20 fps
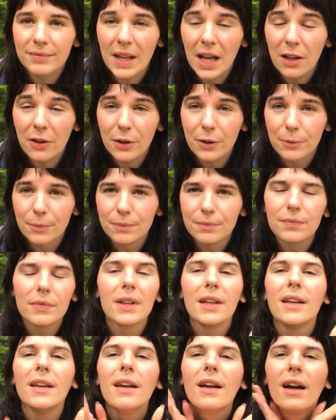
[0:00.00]
Hello.
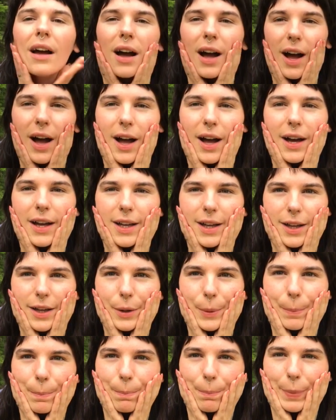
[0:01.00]
I
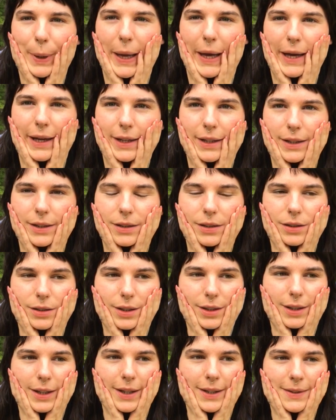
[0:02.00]
am back,
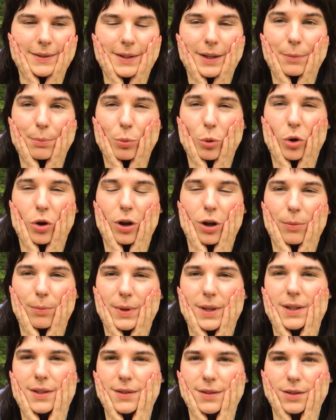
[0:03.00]
as I
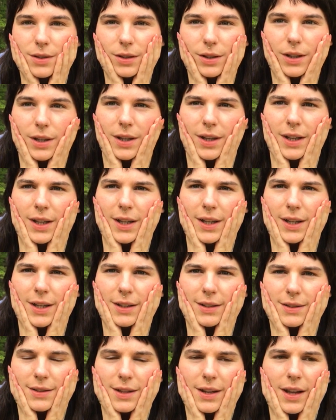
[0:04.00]
promised.
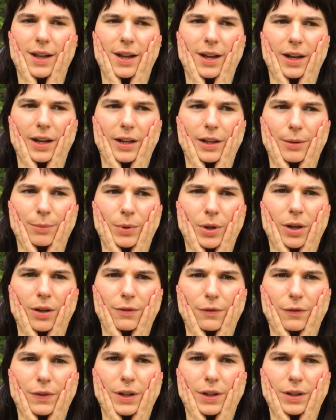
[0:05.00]
Today I am not
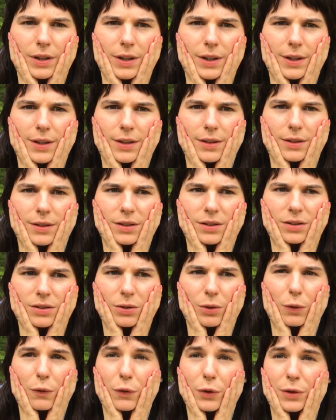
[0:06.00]
feeling
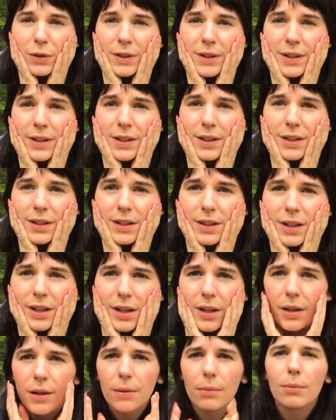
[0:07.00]
overly
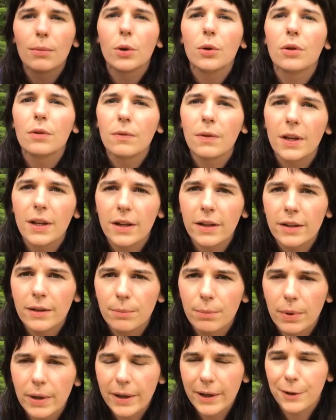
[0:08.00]
motivated,
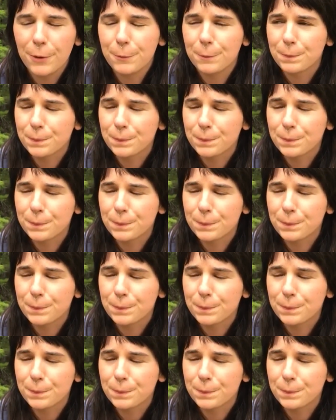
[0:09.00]
but